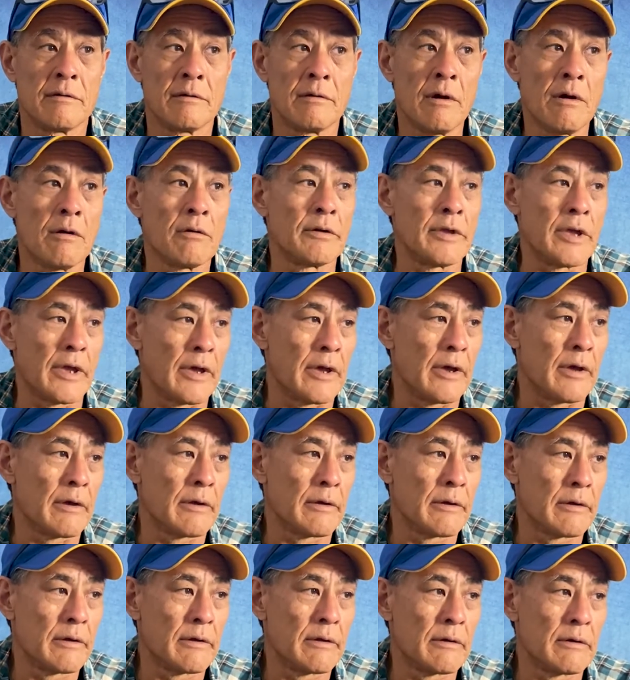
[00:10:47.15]
Oh yeah.
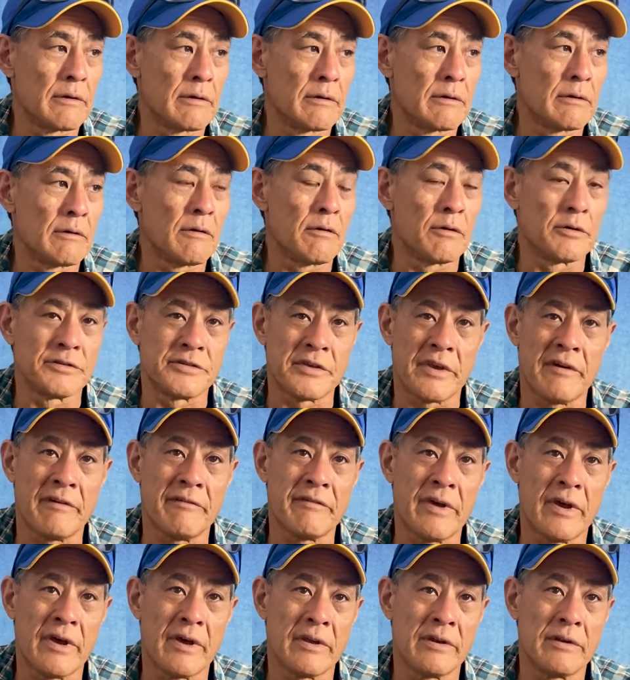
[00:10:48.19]
Always have
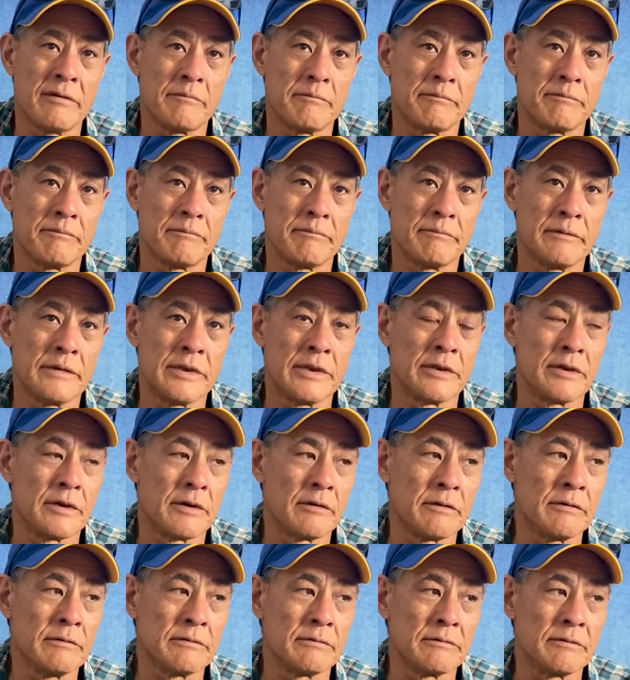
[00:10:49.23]
had. Yeah. You
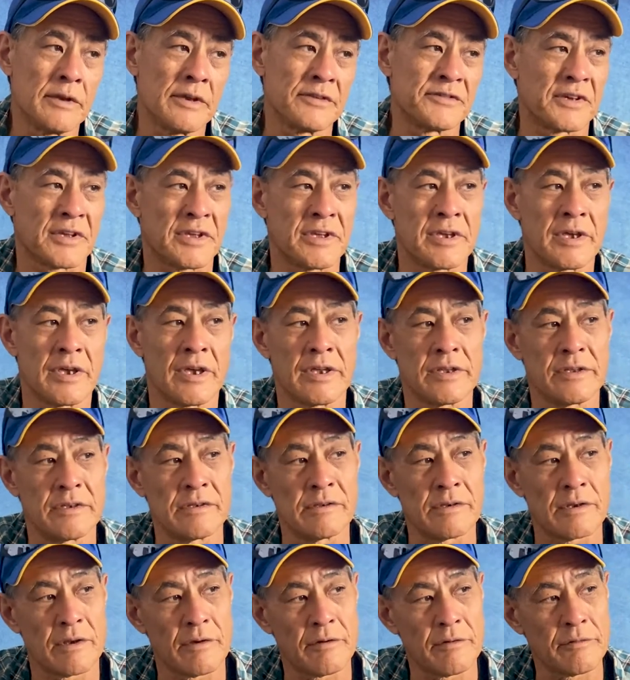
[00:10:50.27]
know, as a kid,
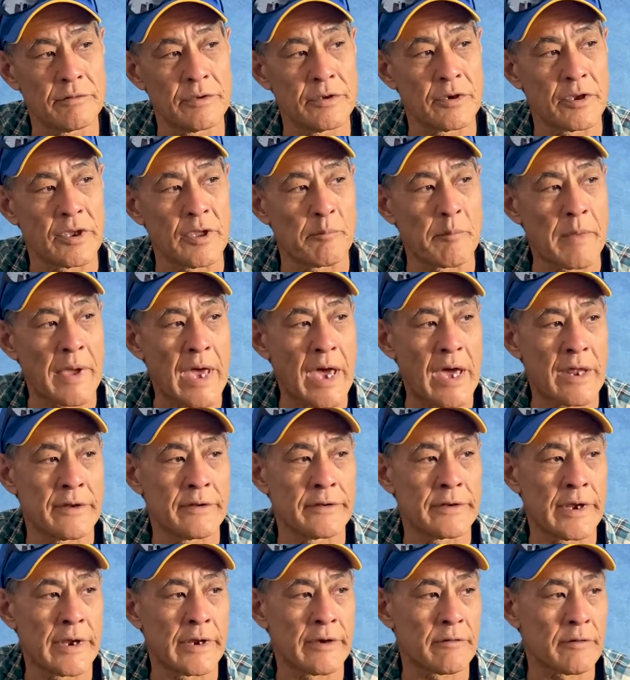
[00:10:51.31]
you know, you get mad
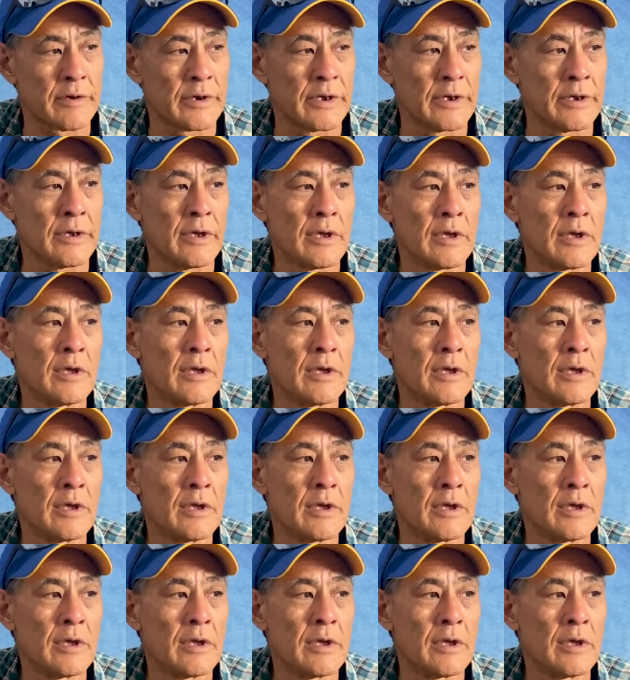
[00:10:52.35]
and angry,